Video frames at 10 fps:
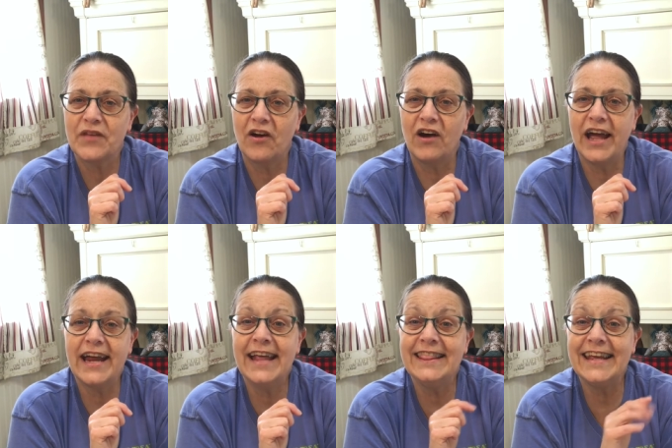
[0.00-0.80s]
All right,
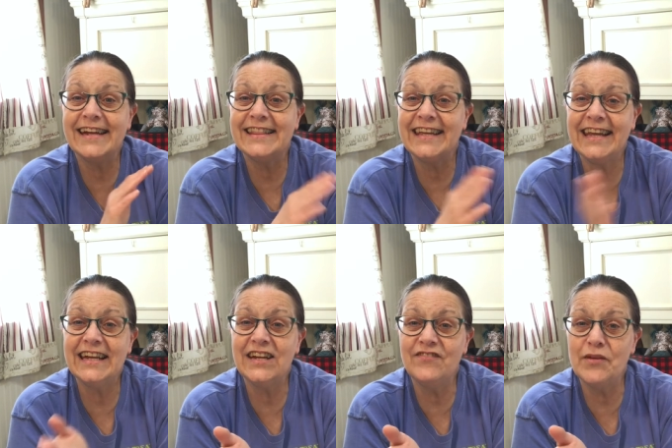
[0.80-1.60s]
and then at the
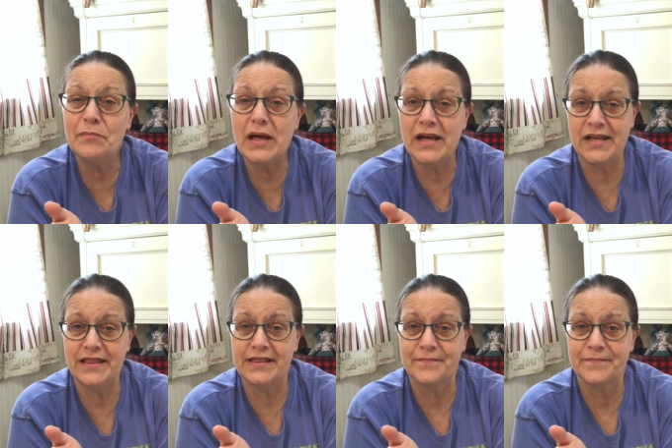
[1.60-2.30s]
end of the month,